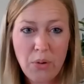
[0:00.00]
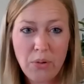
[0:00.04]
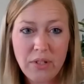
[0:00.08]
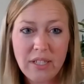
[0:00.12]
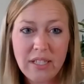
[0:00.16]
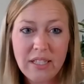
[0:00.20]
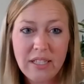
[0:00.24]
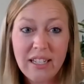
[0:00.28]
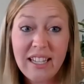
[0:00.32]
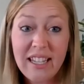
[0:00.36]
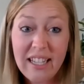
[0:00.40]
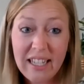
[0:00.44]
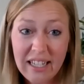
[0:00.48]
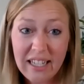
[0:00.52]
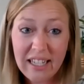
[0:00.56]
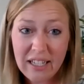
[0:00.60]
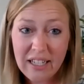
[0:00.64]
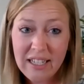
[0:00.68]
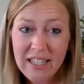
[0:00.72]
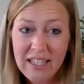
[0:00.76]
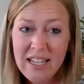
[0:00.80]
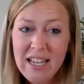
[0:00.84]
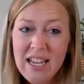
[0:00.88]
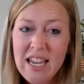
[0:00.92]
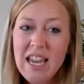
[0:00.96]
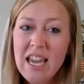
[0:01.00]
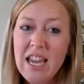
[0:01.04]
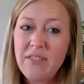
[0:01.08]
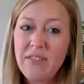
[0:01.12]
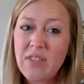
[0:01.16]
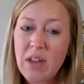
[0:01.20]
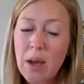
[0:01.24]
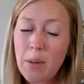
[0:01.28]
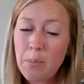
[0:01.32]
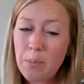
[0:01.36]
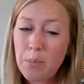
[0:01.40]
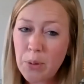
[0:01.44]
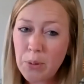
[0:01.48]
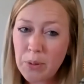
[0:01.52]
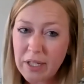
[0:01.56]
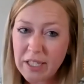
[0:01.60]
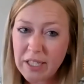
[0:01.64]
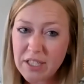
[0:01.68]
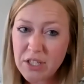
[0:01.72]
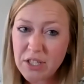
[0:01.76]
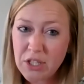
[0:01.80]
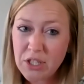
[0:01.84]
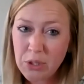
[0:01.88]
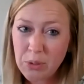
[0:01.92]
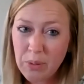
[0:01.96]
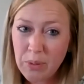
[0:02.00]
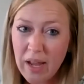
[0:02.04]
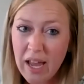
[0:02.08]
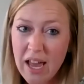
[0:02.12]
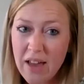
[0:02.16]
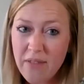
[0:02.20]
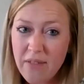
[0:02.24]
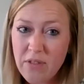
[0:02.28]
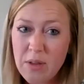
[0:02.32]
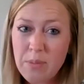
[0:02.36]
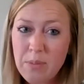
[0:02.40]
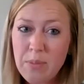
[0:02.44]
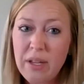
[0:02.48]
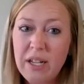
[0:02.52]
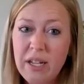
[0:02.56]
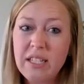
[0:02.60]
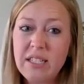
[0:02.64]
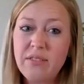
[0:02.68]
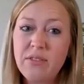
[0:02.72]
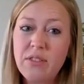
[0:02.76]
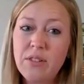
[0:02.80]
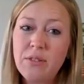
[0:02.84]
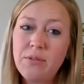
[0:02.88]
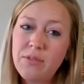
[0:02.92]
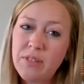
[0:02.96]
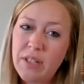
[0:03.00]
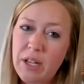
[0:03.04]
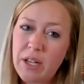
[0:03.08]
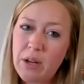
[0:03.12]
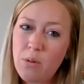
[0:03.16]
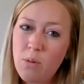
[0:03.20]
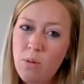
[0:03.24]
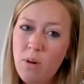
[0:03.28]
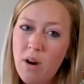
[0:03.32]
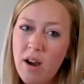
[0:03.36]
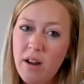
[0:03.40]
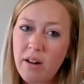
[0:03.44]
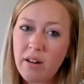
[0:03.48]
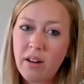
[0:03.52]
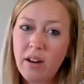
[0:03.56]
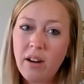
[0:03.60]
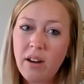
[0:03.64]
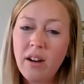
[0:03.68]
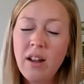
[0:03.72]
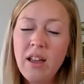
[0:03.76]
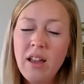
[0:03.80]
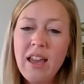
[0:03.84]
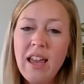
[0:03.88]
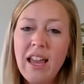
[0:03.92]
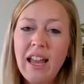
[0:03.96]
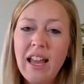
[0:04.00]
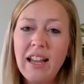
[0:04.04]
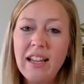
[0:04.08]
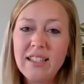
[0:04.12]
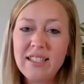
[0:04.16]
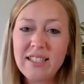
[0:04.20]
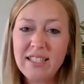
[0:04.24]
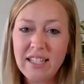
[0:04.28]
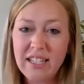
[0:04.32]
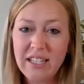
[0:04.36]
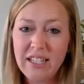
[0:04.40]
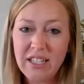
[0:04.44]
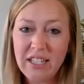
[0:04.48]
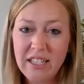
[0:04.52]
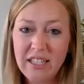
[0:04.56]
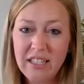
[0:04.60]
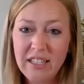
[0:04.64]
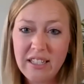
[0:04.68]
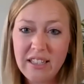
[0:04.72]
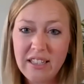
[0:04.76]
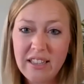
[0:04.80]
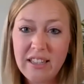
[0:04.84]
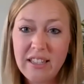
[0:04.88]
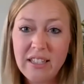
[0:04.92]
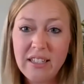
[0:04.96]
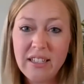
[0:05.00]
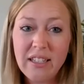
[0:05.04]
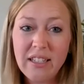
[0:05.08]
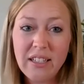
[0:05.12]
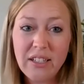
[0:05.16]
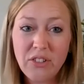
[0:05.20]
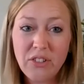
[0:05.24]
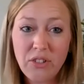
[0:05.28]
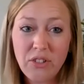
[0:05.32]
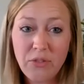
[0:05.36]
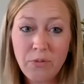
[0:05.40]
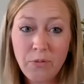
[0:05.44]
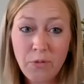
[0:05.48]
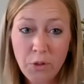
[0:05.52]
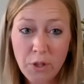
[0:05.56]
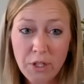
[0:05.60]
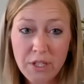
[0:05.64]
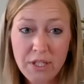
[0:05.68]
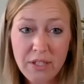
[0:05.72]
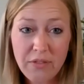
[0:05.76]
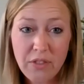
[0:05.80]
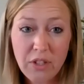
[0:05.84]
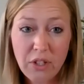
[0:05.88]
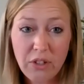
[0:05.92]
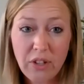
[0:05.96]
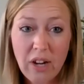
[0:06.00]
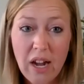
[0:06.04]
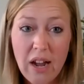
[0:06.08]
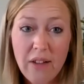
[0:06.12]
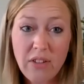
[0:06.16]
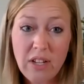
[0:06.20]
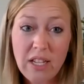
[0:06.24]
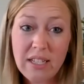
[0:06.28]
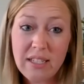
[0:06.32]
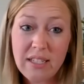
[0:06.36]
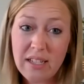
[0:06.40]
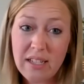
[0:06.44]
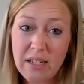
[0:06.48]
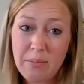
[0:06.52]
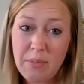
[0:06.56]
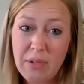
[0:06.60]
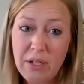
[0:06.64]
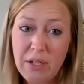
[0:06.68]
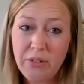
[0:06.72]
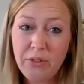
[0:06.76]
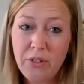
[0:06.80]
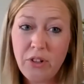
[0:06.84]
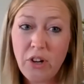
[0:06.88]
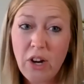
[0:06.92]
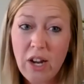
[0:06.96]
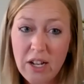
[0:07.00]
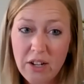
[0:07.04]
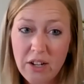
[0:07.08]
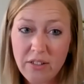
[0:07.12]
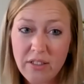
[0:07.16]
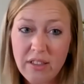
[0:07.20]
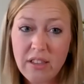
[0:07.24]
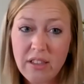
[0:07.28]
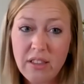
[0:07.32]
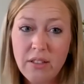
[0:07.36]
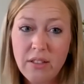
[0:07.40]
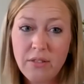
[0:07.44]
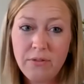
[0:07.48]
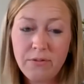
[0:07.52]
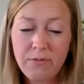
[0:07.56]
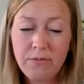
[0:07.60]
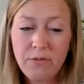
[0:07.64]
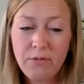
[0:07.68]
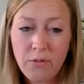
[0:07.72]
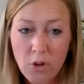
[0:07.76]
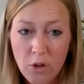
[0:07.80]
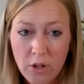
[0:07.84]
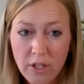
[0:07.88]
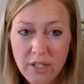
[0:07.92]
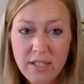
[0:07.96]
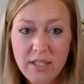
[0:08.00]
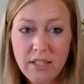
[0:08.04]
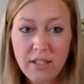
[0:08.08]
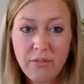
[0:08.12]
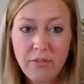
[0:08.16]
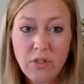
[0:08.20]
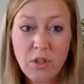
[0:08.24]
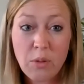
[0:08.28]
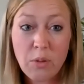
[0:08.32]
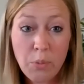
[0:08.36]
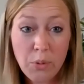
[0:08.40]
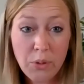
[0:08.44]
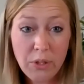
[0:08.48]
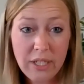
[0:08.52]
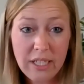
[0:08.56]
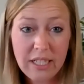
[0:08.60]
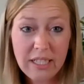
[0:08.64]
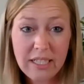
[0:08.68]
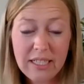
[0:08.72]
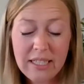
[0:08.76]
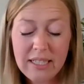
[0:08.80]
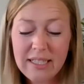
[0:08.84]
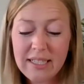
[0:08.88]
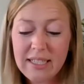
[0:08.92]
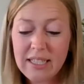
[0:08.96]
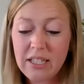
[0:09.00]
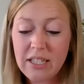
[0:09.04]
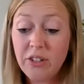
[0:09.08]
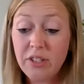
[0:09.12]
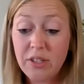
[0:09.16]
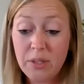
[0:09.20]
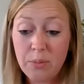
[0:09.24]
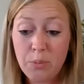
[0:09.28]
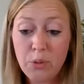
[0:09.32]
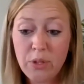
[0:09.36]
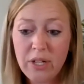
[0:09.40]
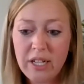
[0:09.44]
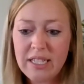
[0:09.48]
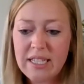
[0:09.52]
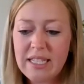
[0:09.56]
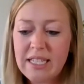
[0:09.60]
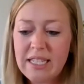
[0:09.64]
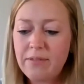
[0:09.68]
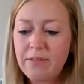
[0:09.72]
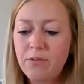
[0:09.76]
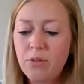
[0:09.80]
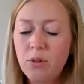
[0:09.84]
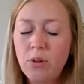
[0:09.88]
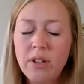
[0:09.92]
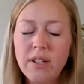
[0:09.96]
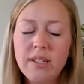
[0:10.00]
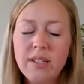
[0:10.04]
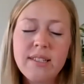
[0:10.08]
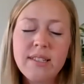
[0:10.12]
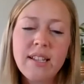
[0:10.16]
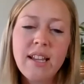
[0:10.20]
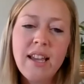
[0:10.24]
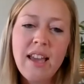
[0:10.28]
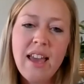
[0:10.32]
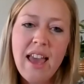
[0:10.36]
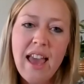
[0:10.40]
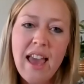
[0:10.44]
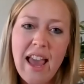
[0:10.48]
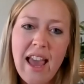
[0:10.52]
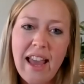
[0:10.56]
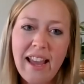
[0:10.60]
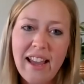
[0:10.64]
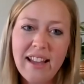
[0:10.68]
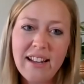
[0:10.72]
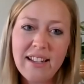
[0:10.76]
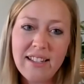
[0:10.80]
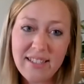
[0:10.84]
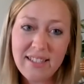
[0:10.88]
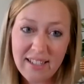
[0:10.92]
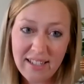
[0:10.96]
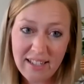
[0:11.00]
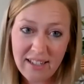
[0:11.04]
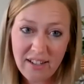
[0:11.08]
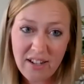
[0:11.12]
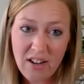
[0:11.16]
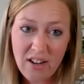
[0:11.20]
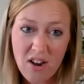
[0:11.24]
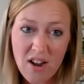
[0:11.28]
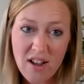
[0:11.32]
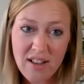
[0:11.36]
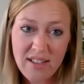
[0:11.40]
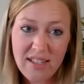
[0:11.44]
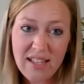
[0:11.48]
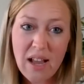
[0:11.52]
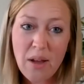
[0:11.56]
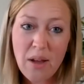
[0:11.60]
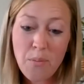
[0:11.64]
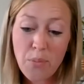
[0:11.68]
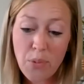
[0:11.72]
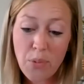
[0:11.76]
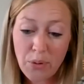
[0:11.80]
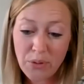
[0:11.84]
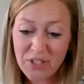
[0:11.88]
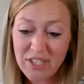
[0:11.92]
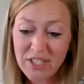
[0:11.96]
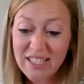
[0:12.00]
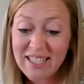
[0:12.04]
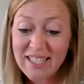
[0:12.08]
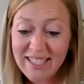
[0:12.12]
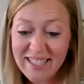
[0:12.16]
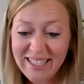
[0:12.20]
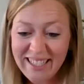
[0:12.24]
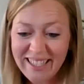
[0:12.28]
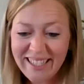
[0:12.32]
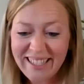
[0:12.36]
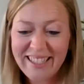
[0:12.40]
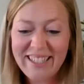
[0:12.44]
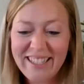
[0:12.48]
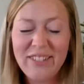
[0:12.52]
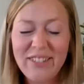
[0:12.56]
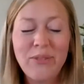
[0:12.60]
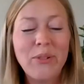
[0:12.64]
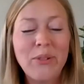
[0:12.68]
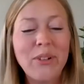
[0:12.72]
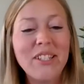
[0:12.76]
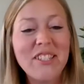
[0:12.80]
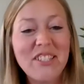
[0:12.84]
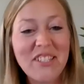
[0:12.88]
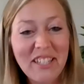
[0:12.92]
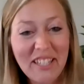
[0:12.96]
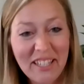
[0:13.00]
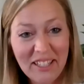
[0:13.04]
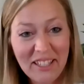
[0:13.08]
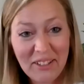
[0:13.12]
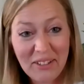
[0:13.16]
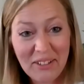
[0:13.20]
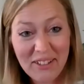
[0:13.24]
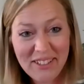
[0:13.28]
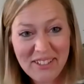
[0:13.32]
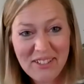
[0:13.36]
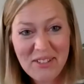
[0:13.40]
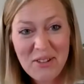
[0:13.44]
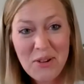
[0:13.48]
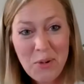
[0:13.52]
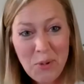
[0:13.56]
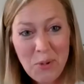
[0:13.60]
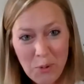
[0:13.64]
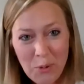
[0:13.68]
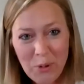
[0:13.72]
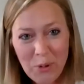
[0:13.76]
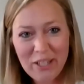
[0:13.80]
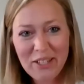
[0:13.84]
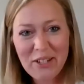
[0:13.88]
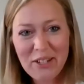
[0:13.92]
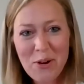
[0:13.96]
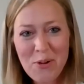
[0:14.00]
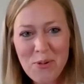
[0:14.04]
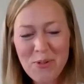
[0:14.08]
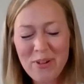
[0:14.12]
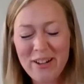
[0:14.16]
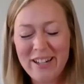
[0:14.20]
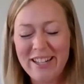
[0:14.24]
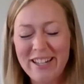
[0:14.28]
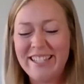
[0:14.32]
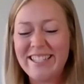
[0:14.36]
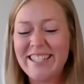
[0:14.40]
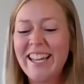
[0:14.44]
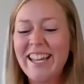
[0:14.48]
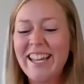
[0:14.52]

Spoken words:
And again, if that boat gets too heavy because of the flooding water, the force of the gravity is going to be greater than the force of the buoyancy force, and it's going to cause that boat to sink, which again, we don't want.